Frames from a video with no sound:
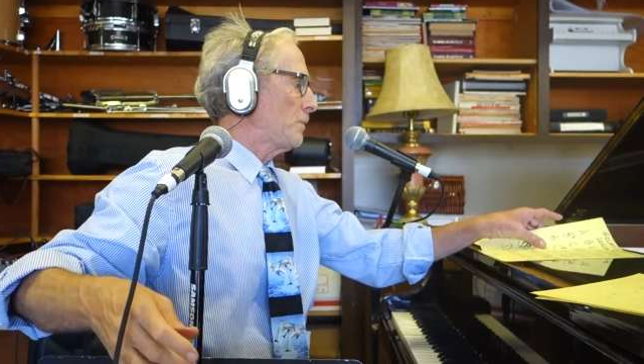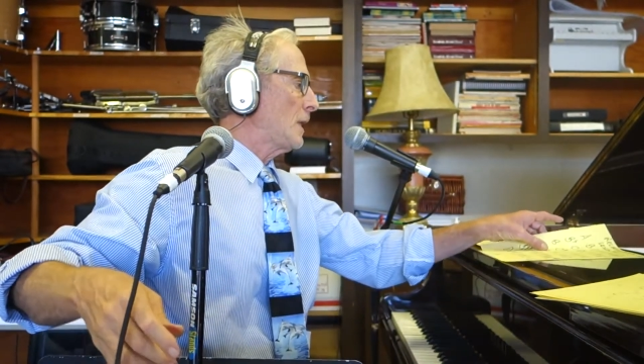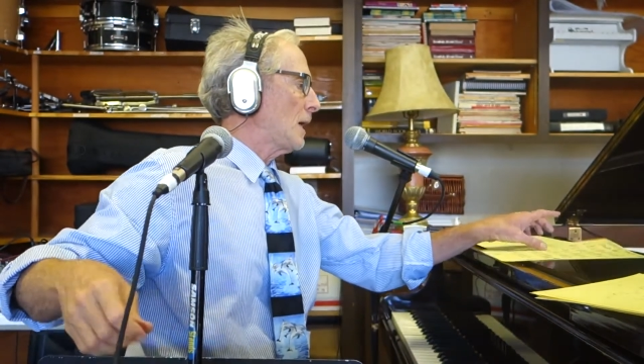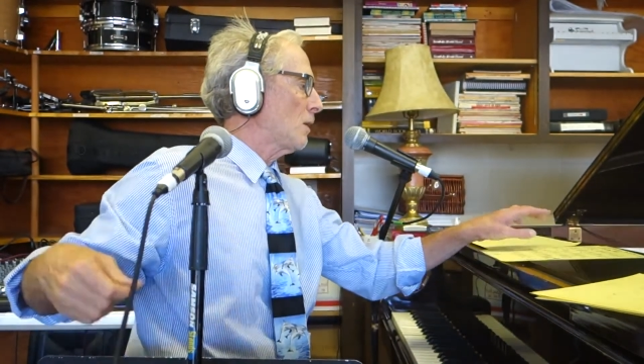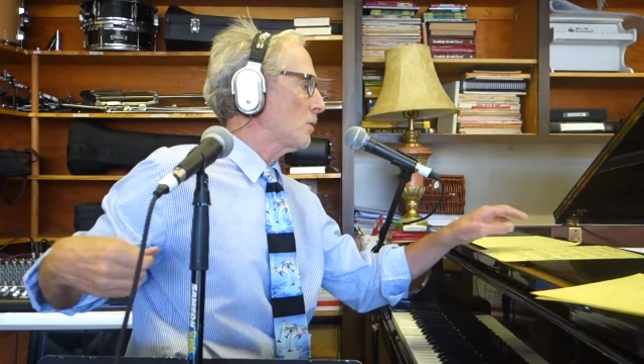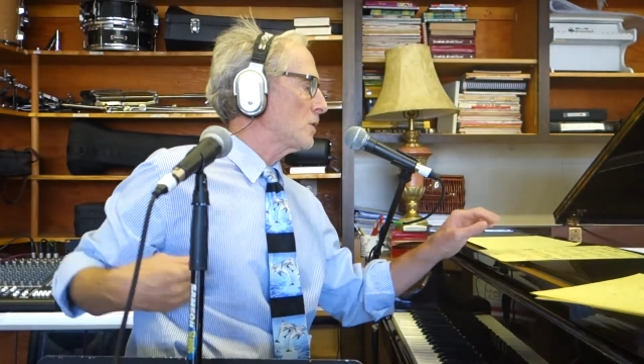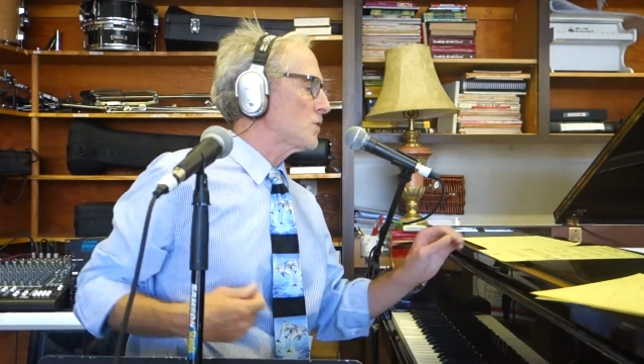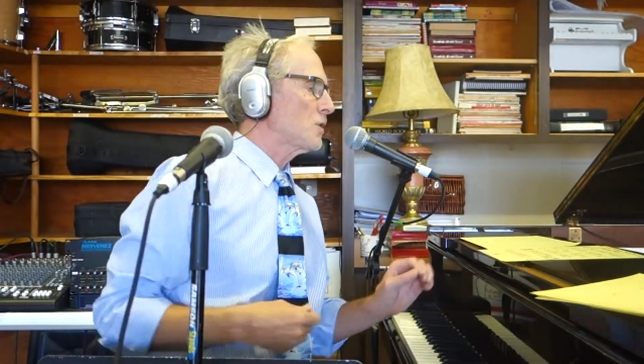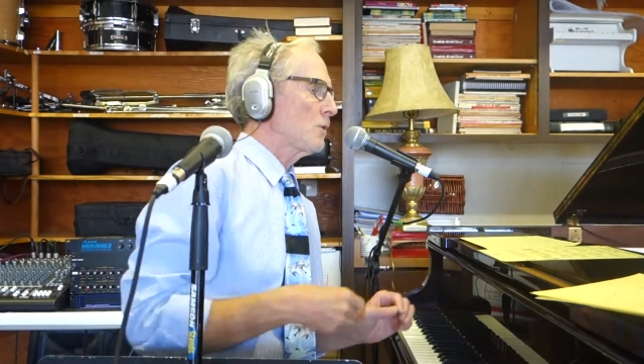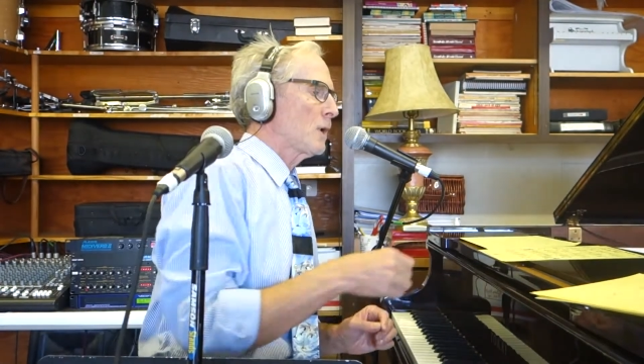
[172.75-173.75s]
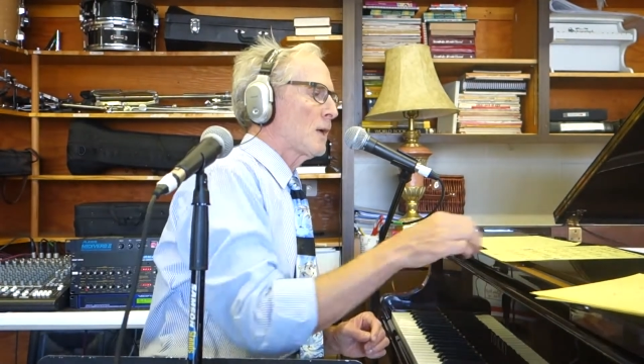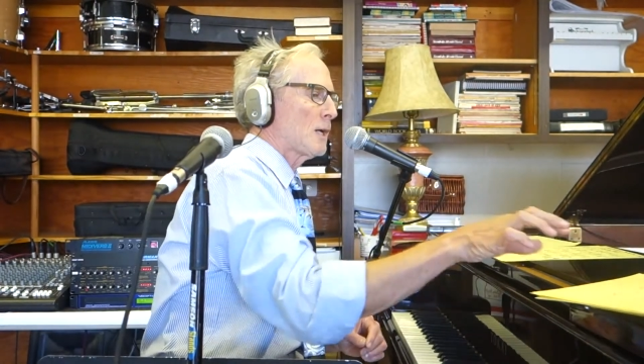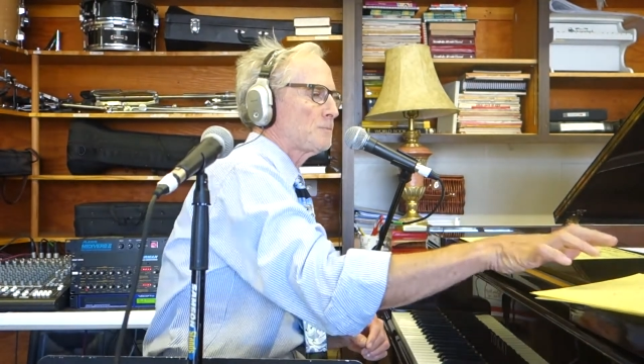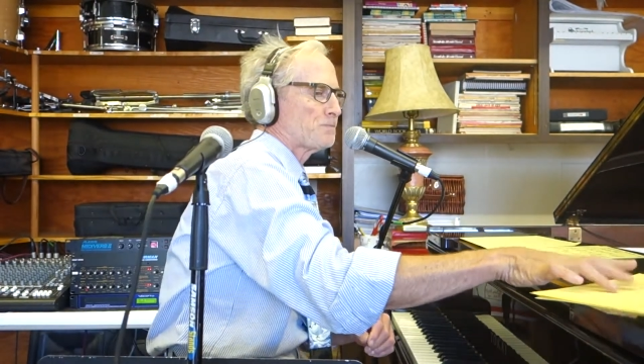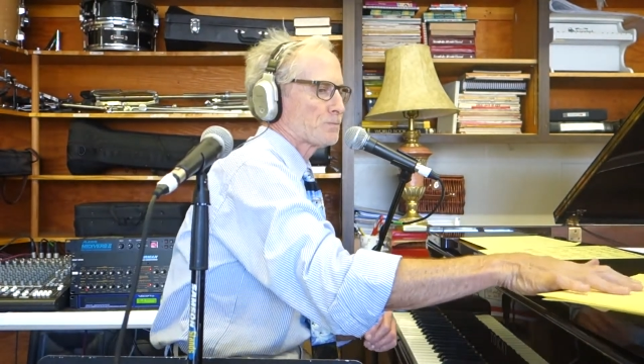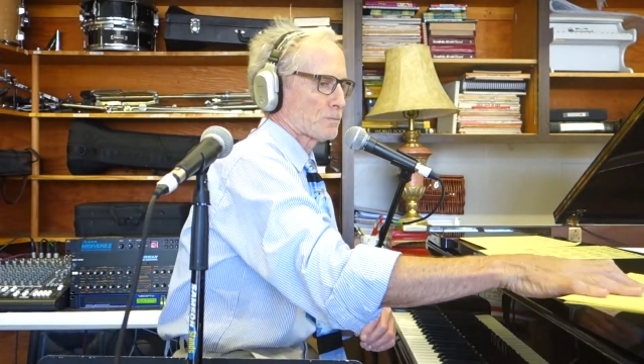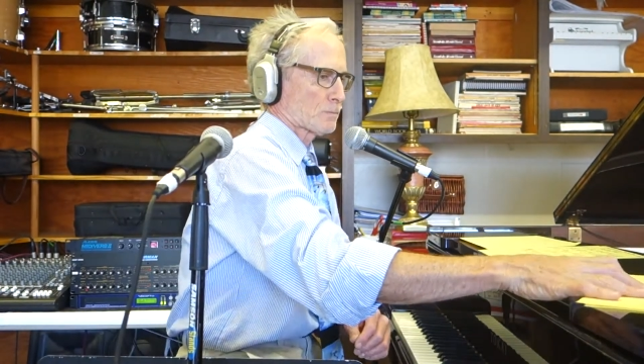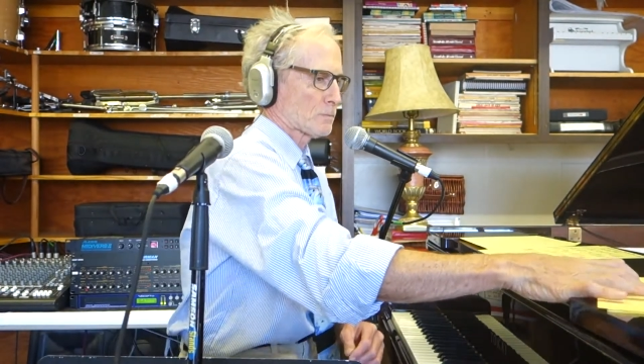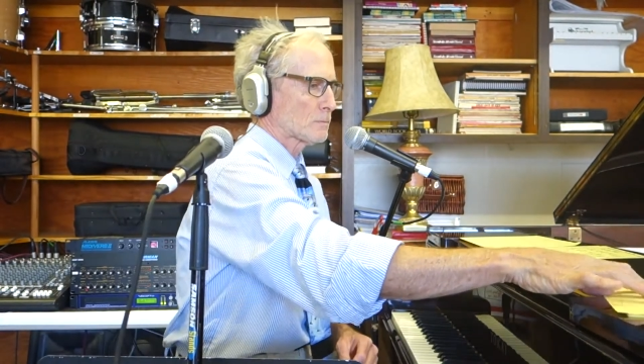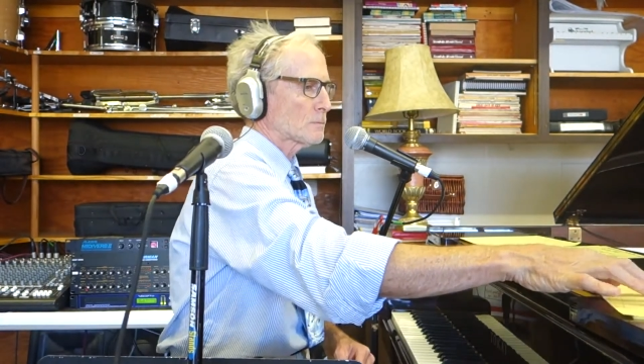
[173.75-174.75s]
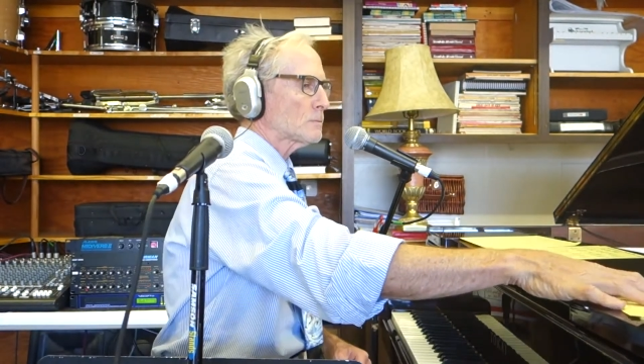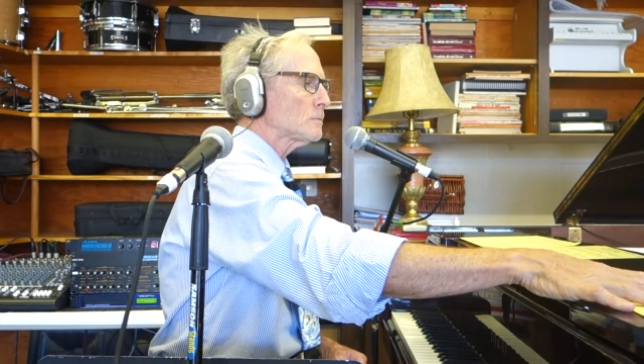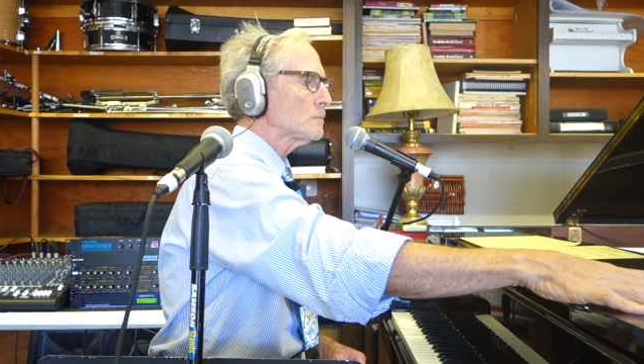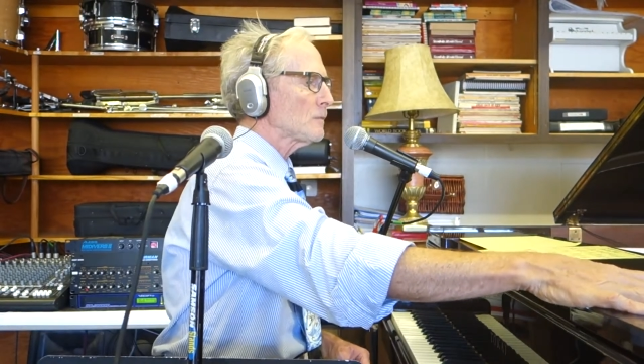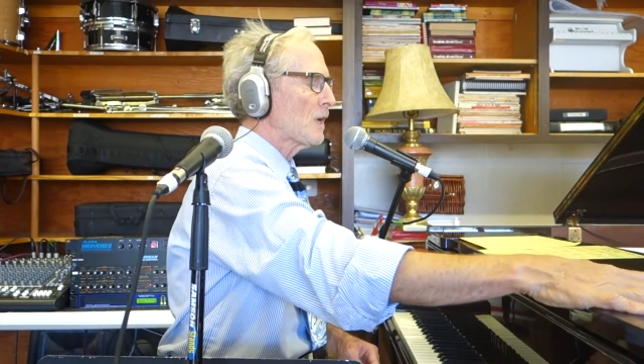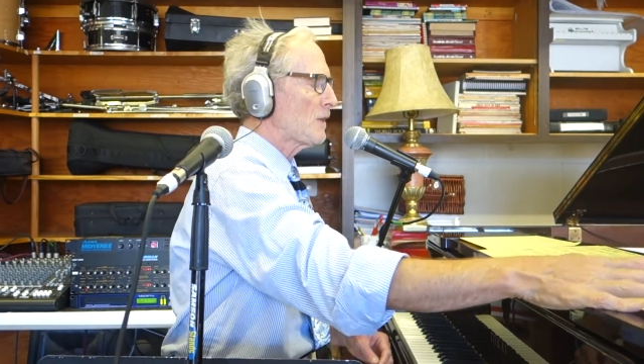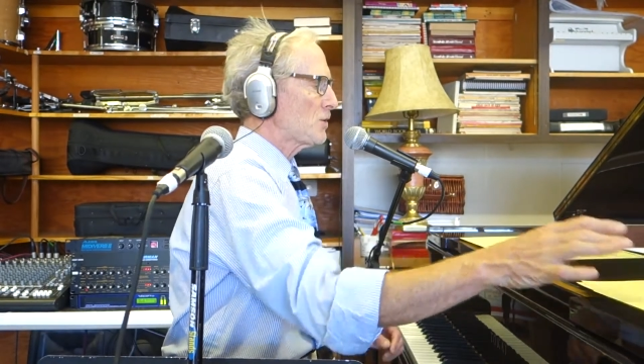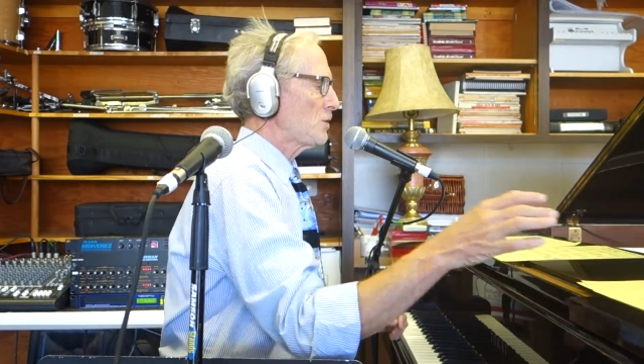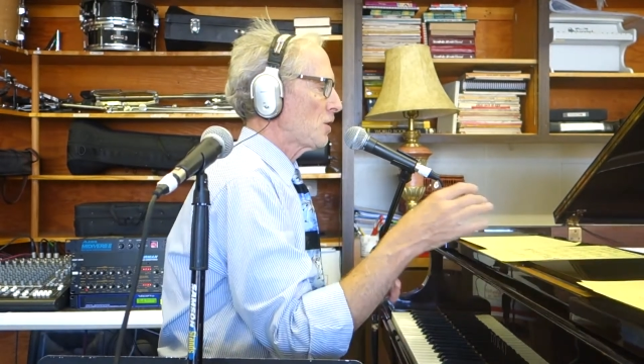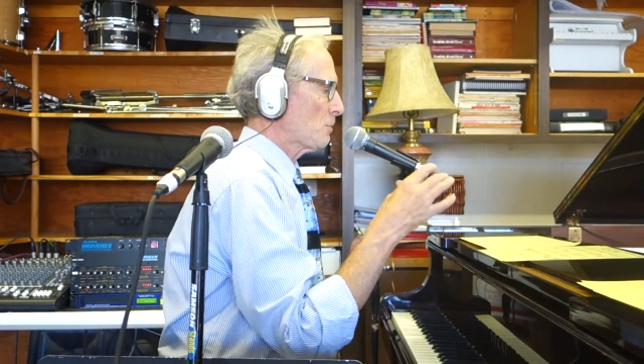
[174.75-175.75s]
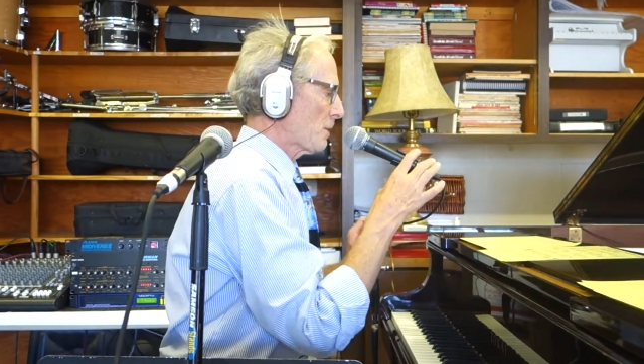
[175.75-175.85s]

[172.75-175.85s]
Now, considering that you know my